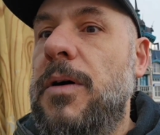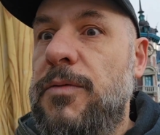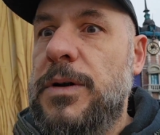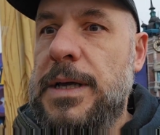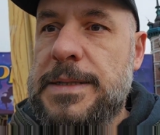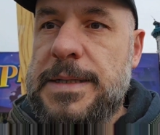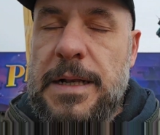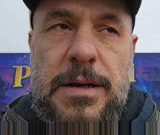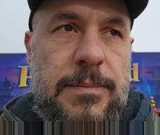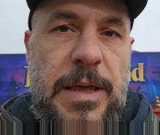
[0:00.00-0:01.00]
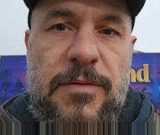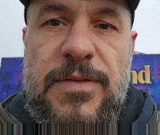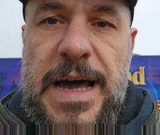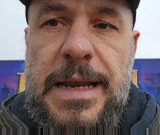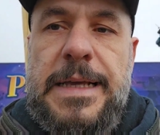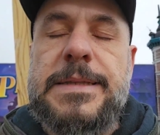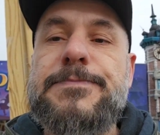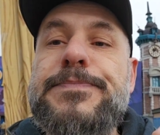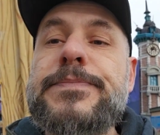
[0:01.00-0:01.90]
Hopefully it's still going to be valid.